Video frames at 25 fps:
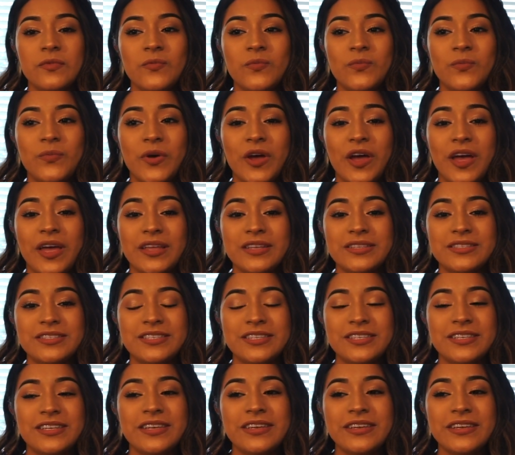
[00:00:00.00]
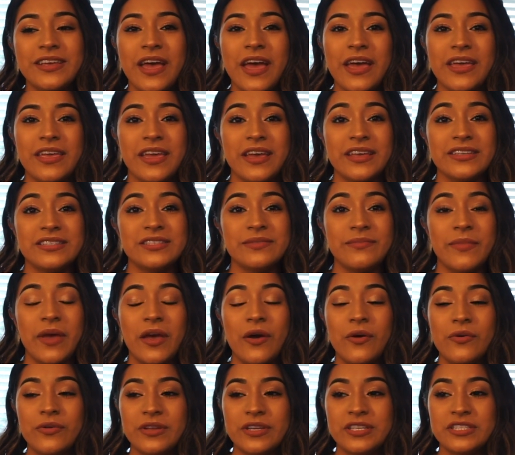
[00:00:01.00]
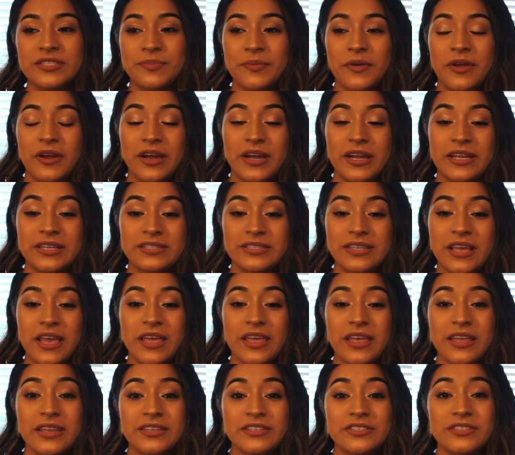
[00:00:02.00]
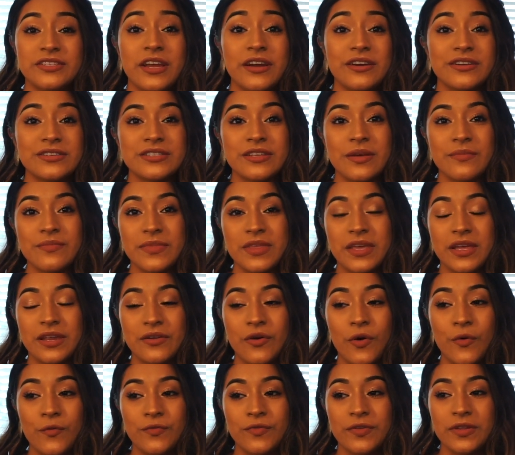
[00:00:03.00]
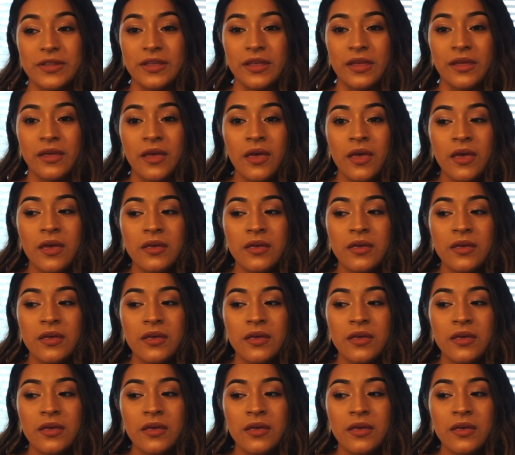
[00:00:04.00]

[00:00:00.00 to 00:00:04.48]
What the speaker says: But I guess in my own experience I can share something hopefully